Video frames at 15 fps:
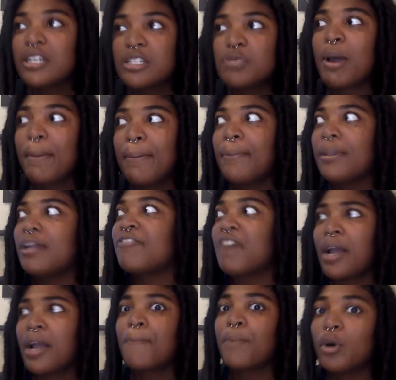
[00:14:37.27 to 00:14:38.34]
because white people are
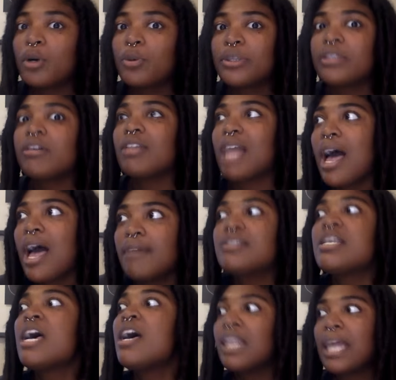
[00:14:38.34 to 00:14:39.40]
fucking bored with their lives,
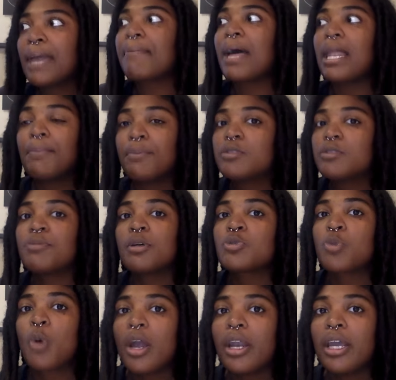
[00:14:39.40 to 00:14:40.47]
like Malibu's Most
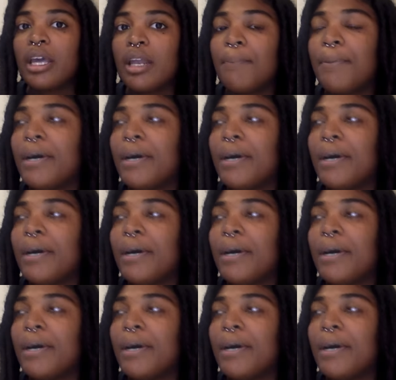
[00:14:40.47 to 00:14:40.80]
Wanted.